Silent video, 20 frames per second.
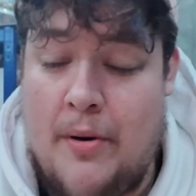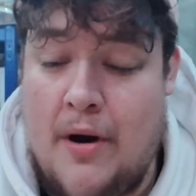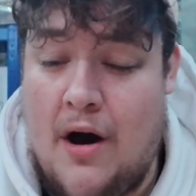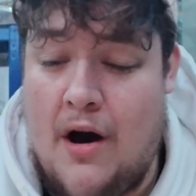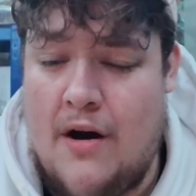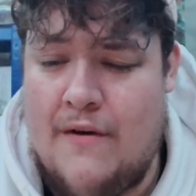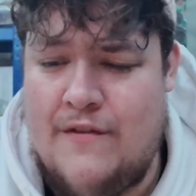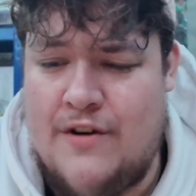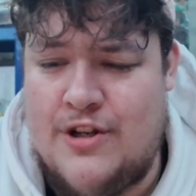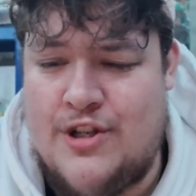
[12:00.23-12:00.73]

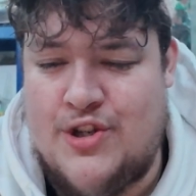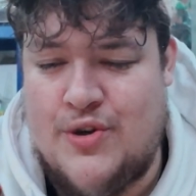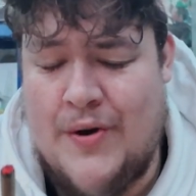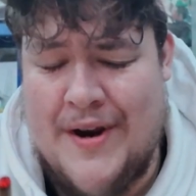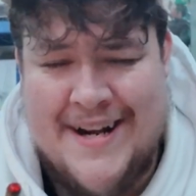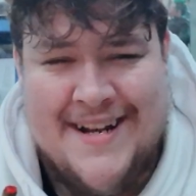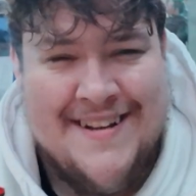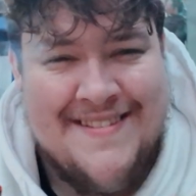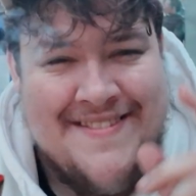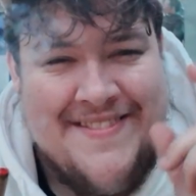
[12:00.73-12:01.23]
part of a
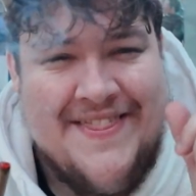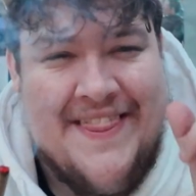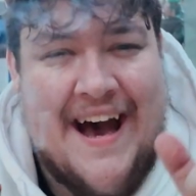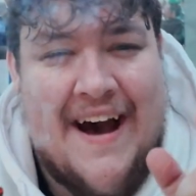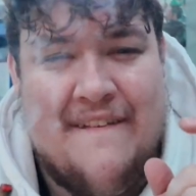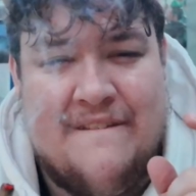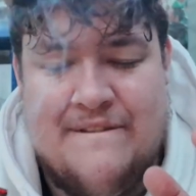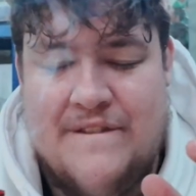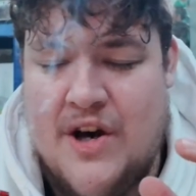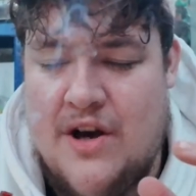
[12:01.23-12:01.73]
joint,
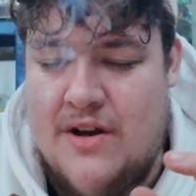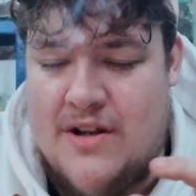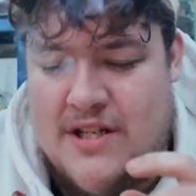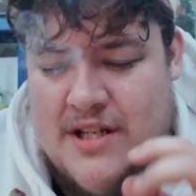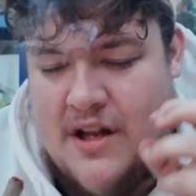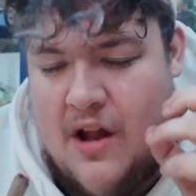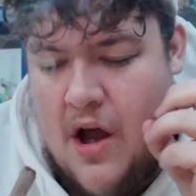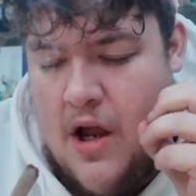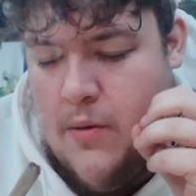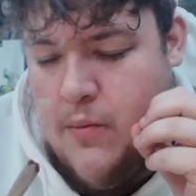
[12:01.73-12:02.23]
that
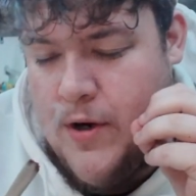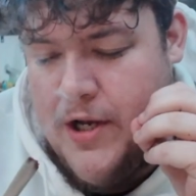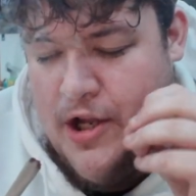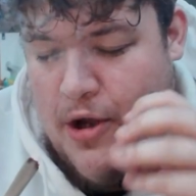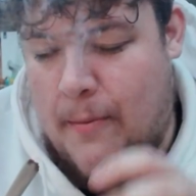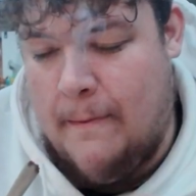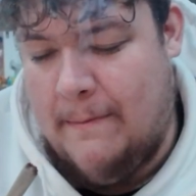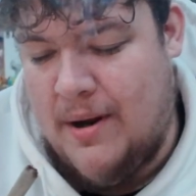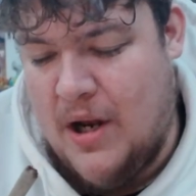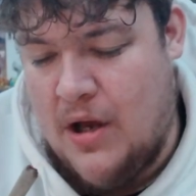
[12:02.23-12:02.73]
first light when
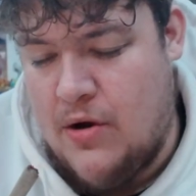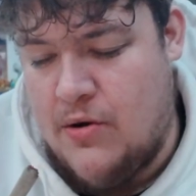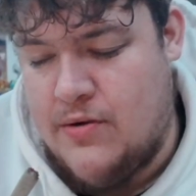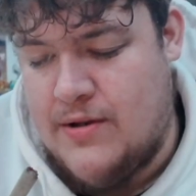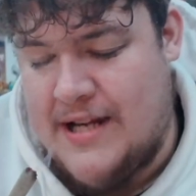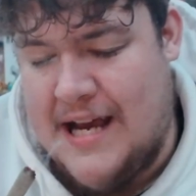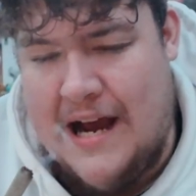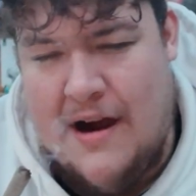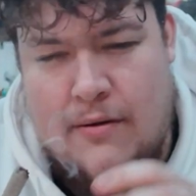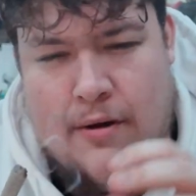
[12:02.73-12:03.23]
you blow
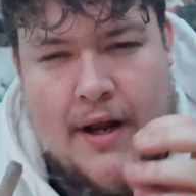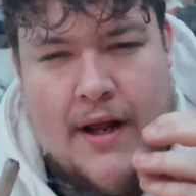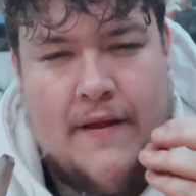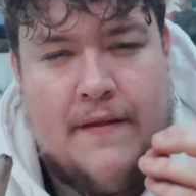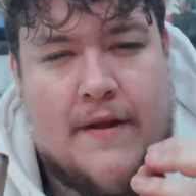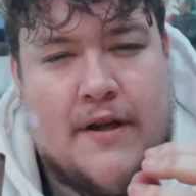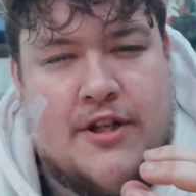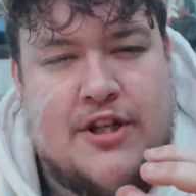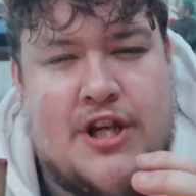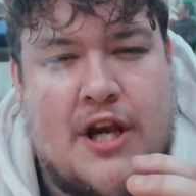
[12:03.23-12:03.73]
down it
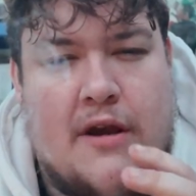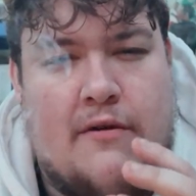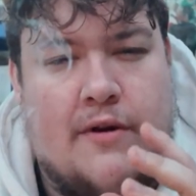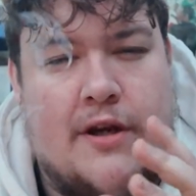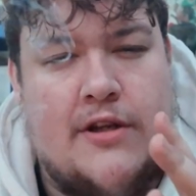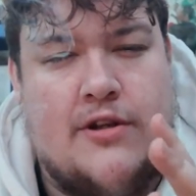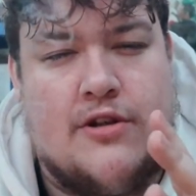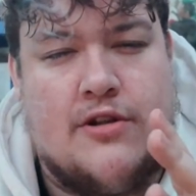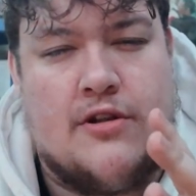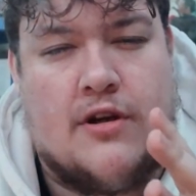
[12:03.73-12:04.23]
and the
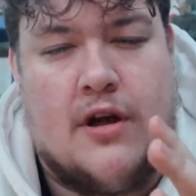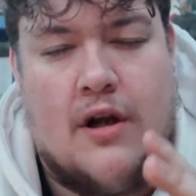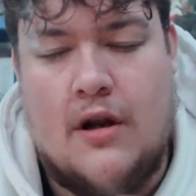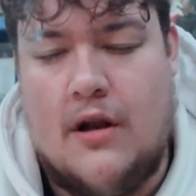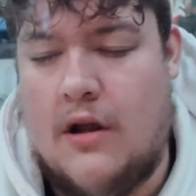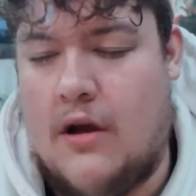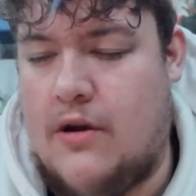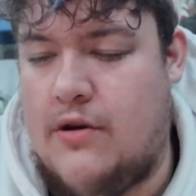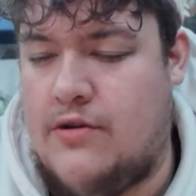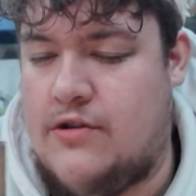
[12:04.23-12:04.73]
cherry just
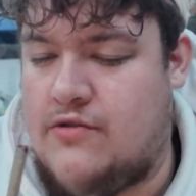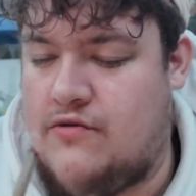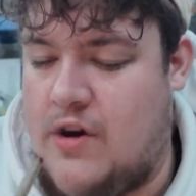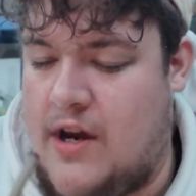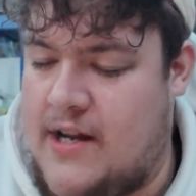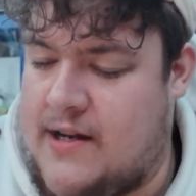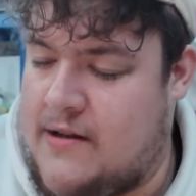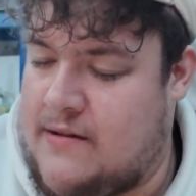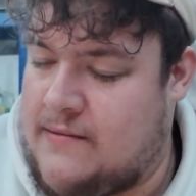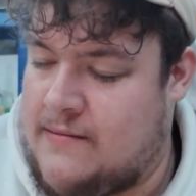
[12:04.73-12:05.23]
glows
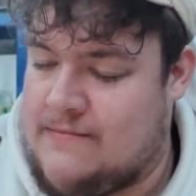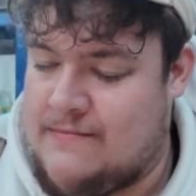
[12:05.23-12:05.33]
red.